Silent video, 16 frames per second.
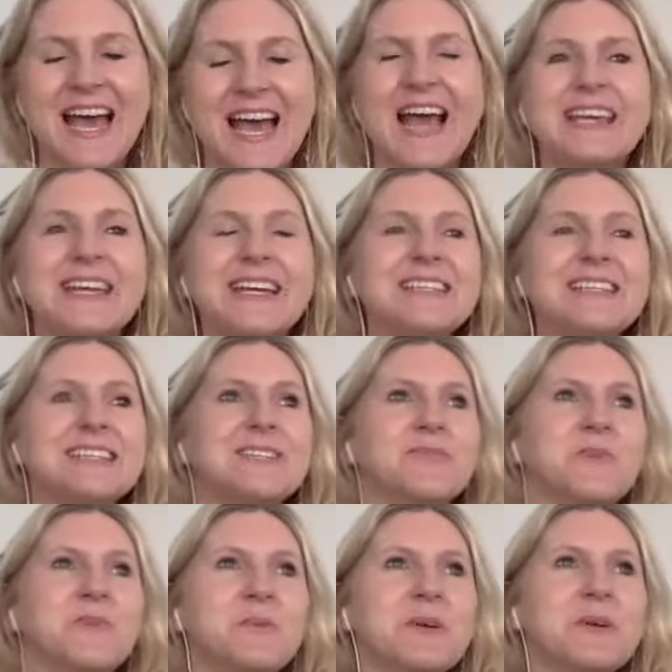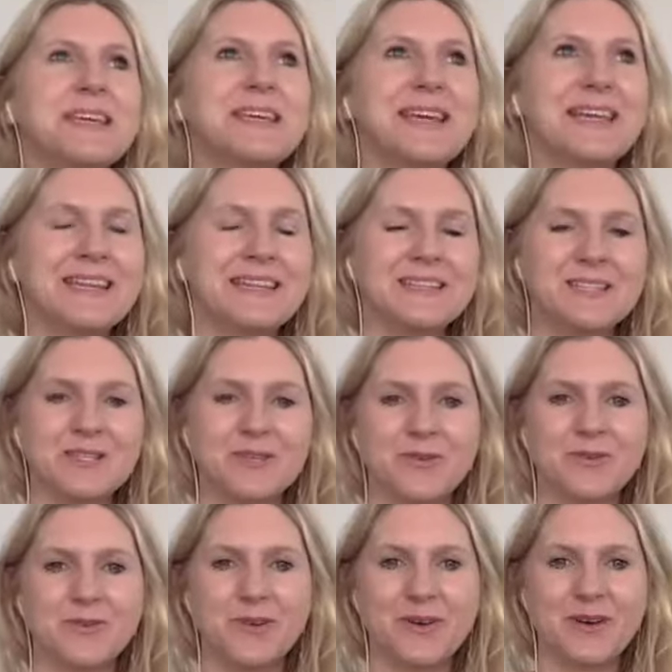I guess we wouldn't get
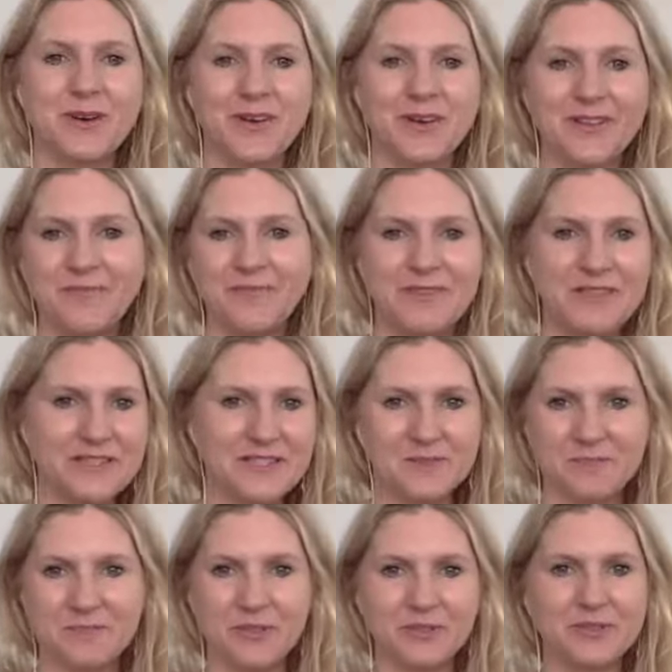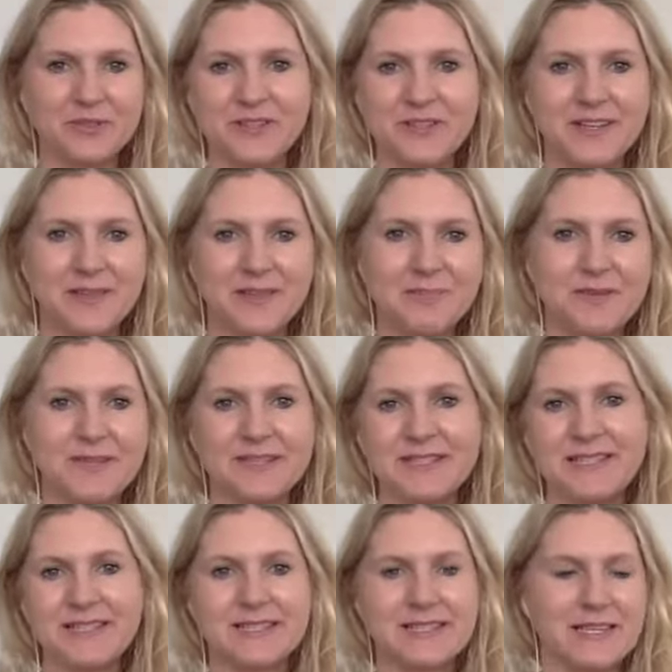into all of this building
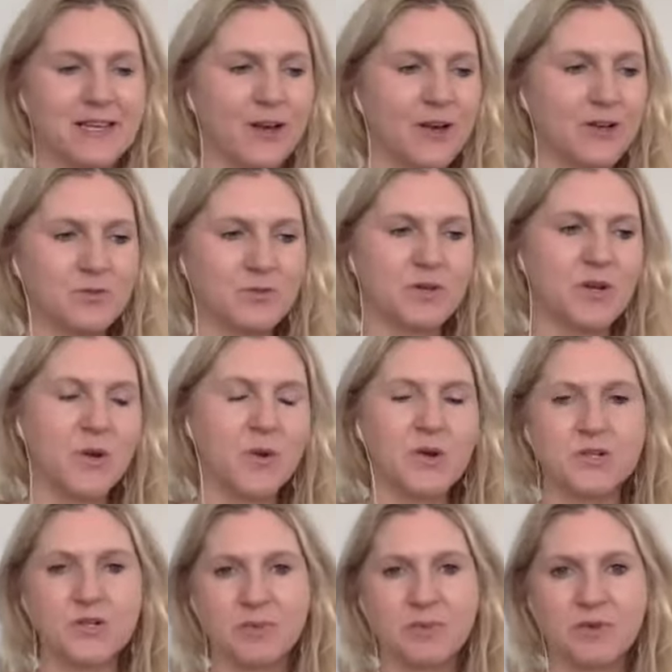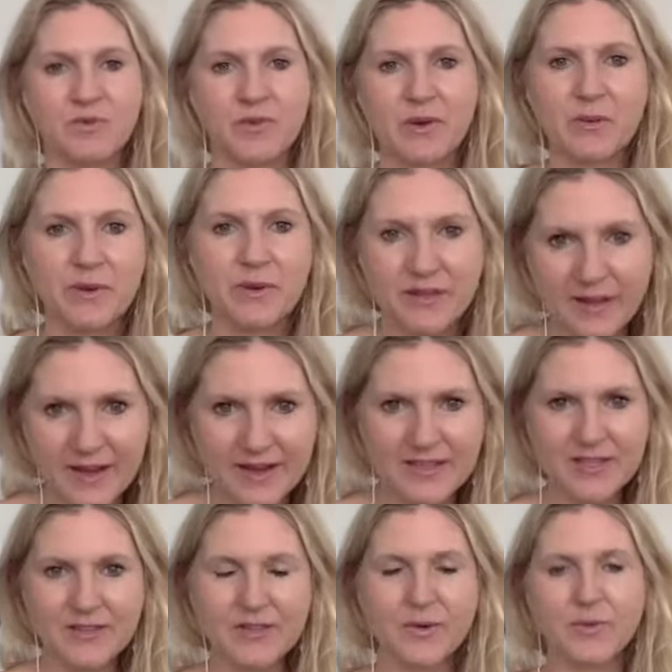business and entrepreneurship if we
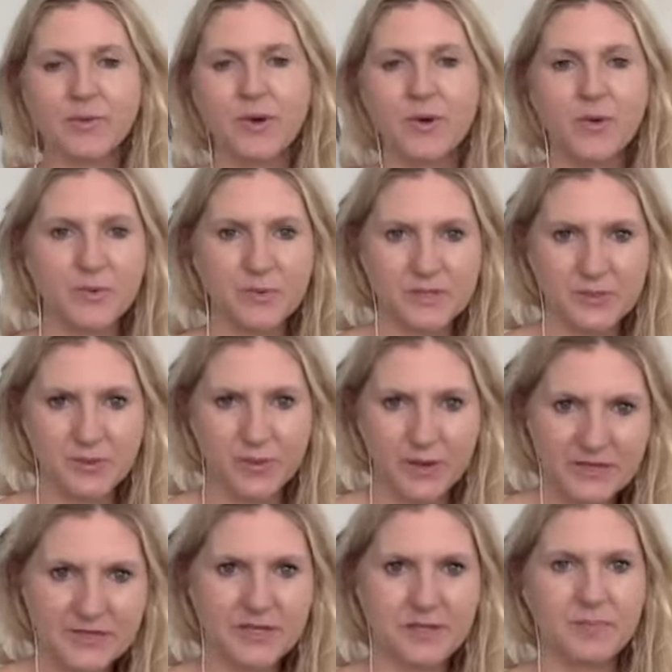realized that the road was going to